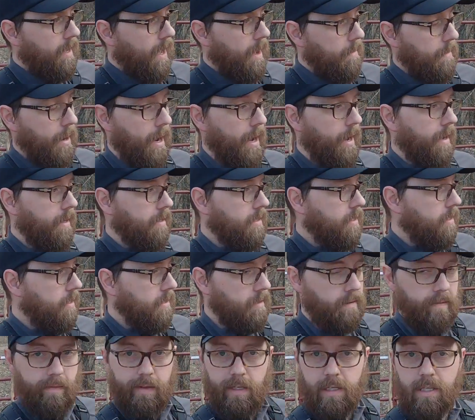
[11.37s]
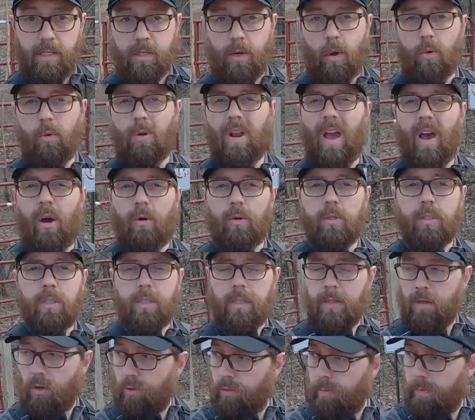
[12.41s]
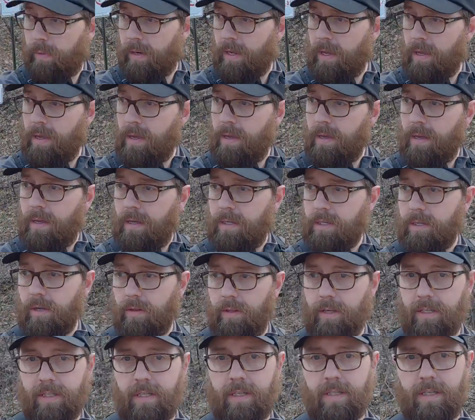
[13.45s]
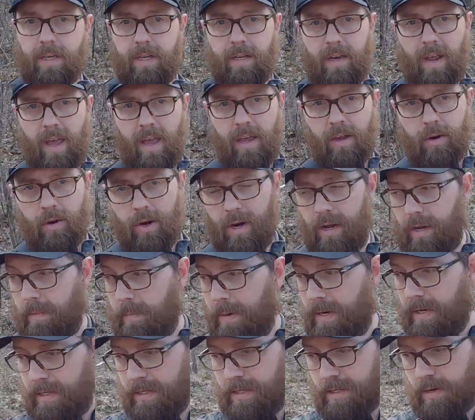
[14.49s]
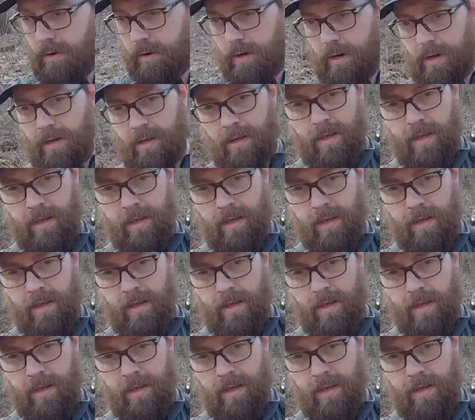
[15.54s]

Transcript: I'm at the Stone House Loop. So this is in Hay Creek, Minnesota.